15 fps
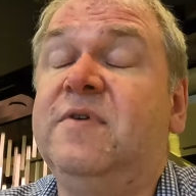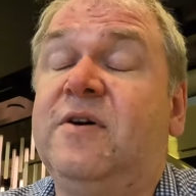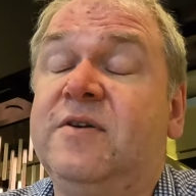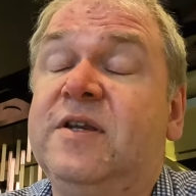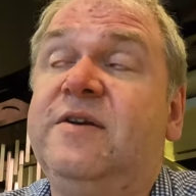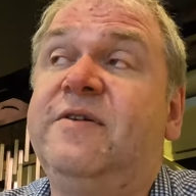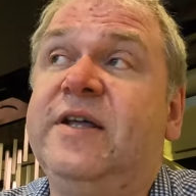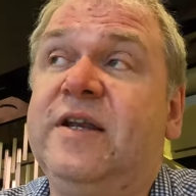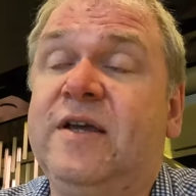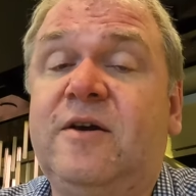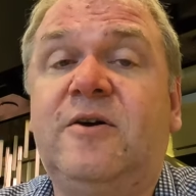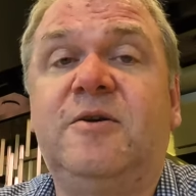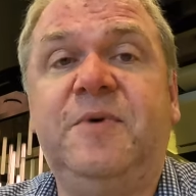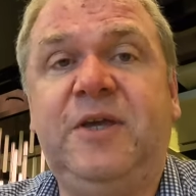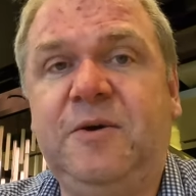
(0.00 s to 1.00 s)
Ordinary in
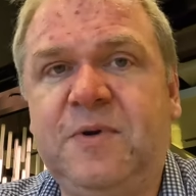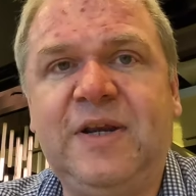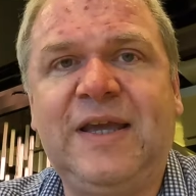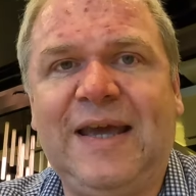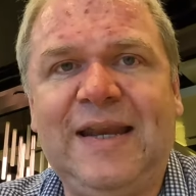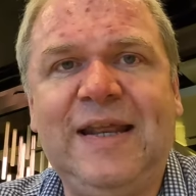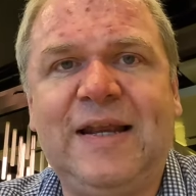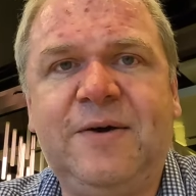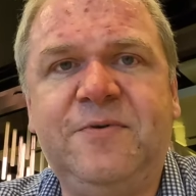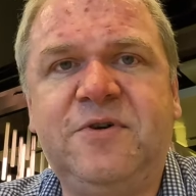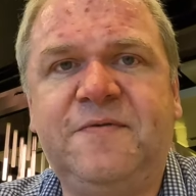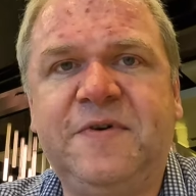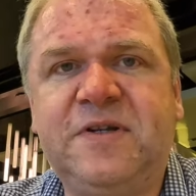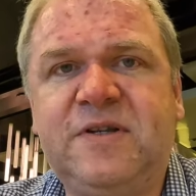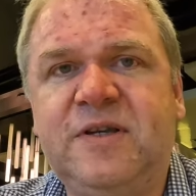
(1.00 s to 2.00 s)
economy, you wouldn't get any lounge,
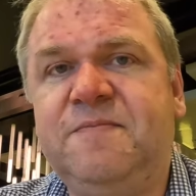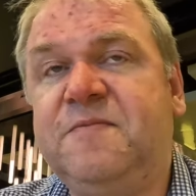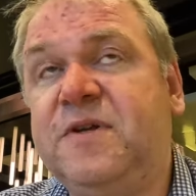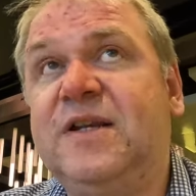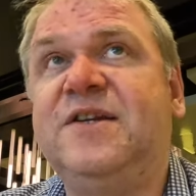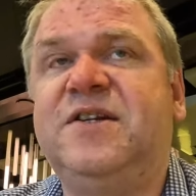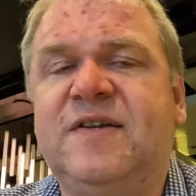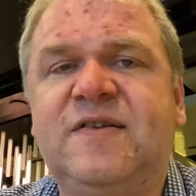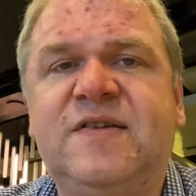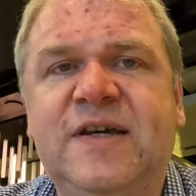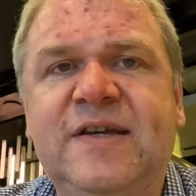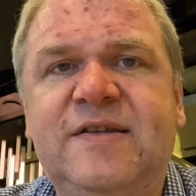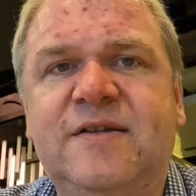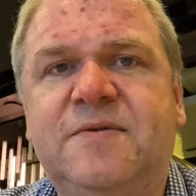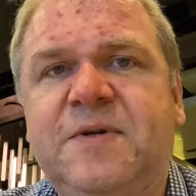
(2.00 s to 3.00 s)
obviously, unless you had
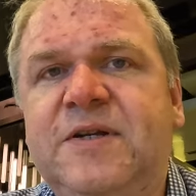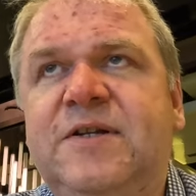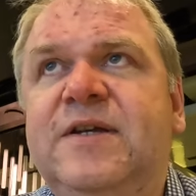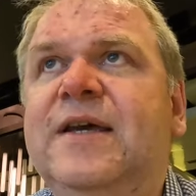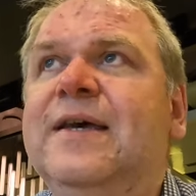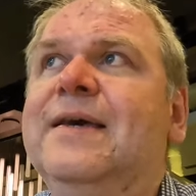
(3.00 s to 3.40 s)
status, which